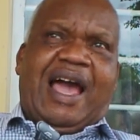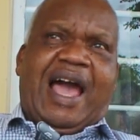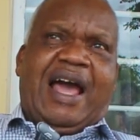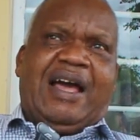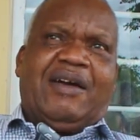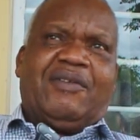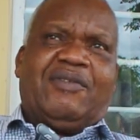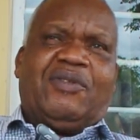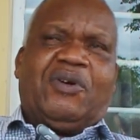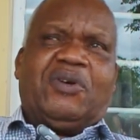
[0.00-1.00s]
are
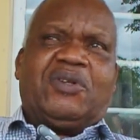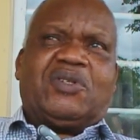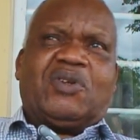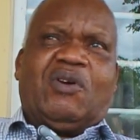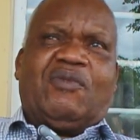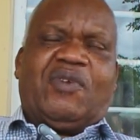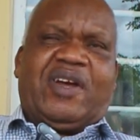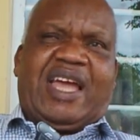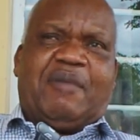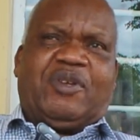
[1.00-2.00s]
those of a
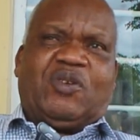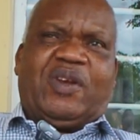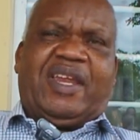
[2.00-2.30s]
capital